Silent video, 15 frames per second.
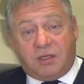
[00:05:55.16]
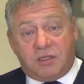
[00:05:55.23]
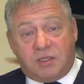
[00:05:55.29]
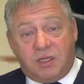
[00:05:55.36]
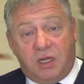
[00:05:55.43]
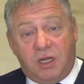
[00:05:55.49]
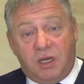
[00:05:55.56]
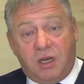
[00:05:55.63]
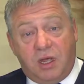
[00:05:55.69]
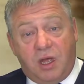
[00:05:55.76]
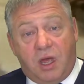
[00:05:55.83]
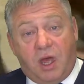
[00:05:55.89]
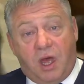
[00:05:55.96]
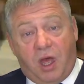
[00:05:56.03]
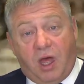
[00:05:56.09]
the scene,
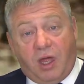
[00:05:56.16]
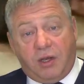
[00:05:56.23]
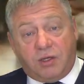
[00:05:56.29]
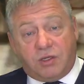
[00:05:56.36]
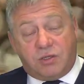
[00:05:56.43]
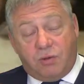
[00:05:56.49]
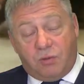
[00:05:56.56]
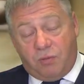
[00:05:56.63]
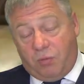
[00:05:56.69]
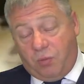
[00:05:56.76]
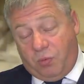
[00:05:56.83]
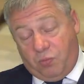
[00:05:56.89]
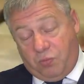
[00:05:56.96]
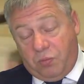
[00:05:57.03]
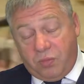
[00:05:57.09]
and
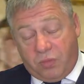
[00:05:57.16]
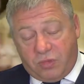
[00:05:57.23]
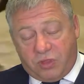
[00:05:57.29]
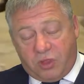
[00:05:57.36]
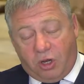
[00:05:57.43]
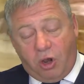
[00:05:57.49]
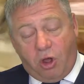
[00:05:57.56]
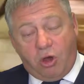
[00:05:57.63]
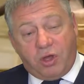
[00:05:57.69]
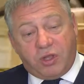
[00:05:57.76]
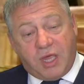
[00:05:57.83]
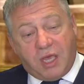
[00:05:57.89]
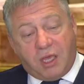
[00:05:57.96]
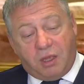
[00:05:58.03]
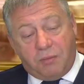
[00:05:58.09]
the longer
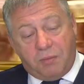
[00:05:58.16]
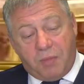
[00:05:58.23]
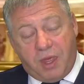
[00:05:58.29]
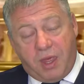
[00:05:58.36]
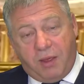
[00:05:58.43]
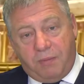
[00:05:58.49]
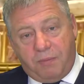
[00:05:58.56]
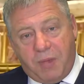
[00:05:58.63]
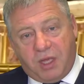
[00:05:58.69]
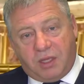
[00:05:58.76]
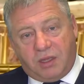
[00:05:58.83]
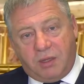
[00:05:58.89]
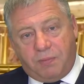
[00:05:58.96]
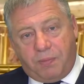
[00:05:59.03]
they can make